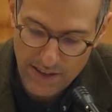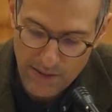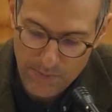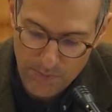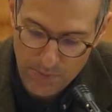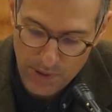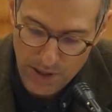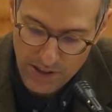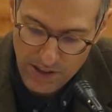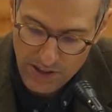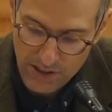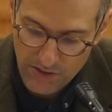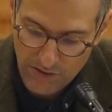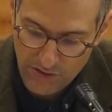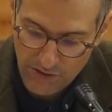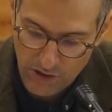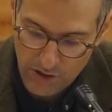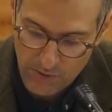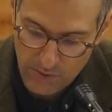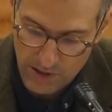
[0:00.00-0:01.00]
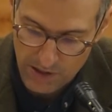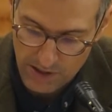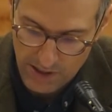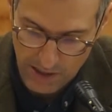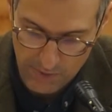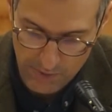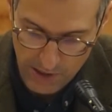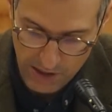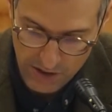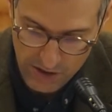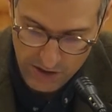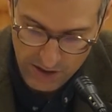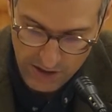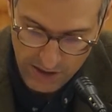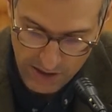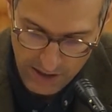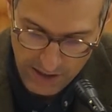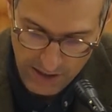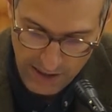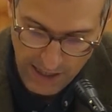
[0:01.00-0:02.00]
the empirical formal dimension,
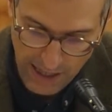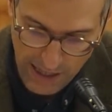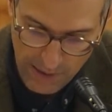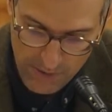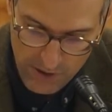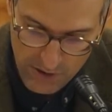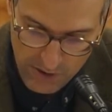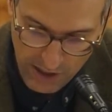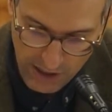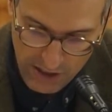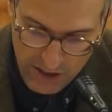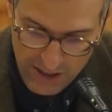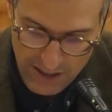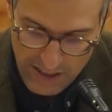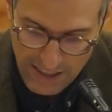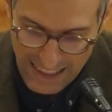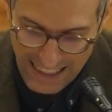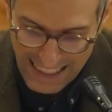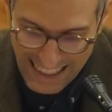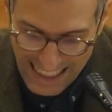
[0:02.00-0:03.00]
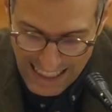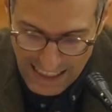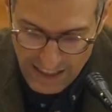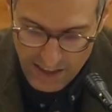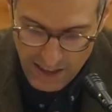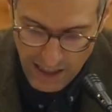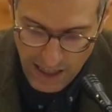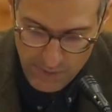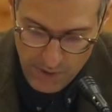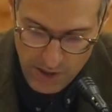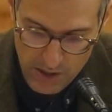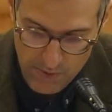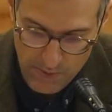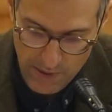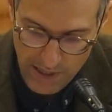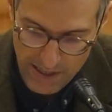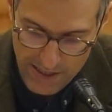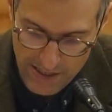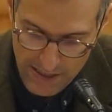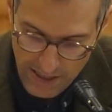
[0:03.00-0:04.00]
abstraction in time and
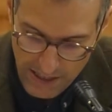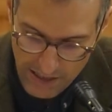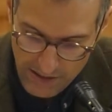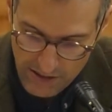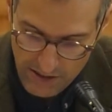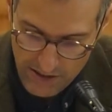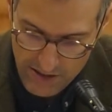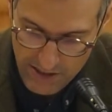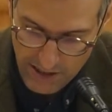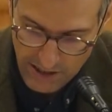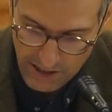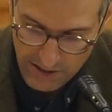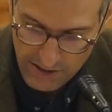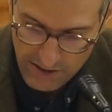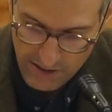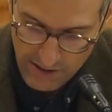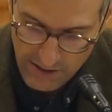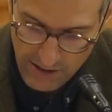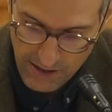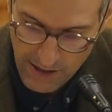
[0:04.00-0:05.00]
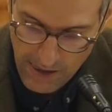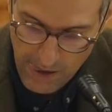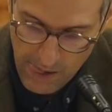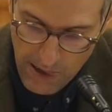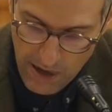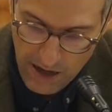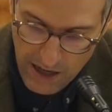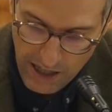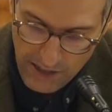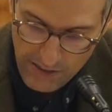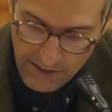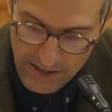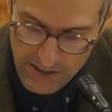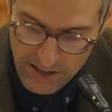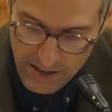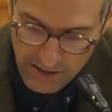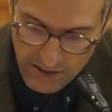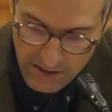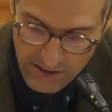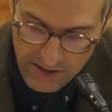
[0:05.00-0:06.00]
space, intersect. And this
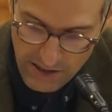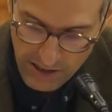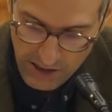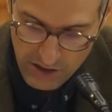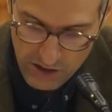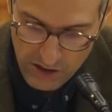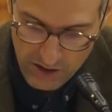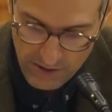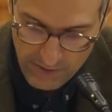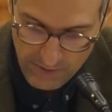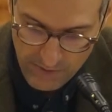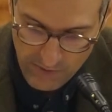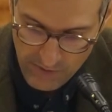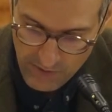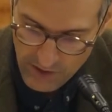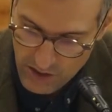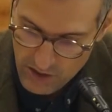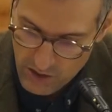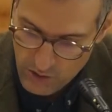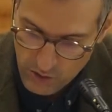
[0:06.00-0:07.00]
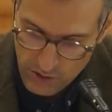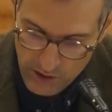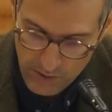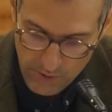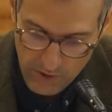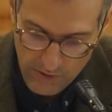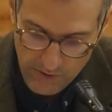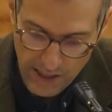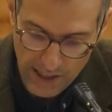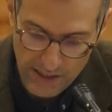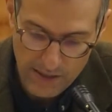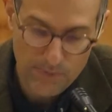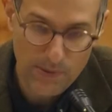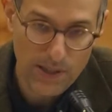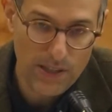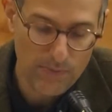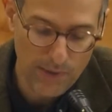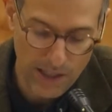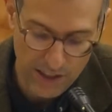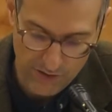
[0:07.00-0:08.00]
intersection is only provided by
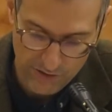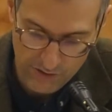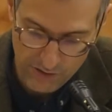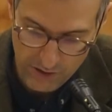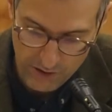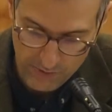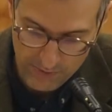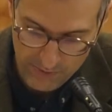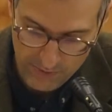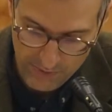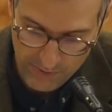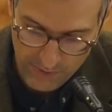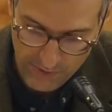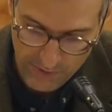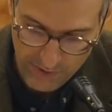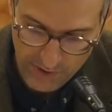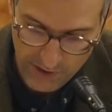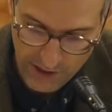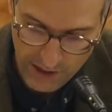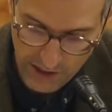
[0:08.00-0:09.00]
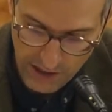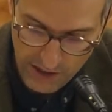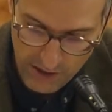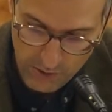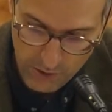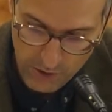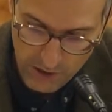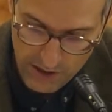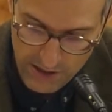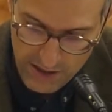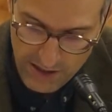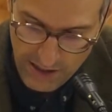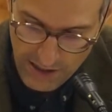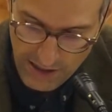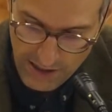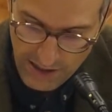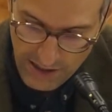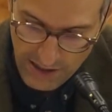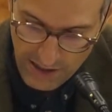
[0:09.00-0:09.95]
the money form. In other words,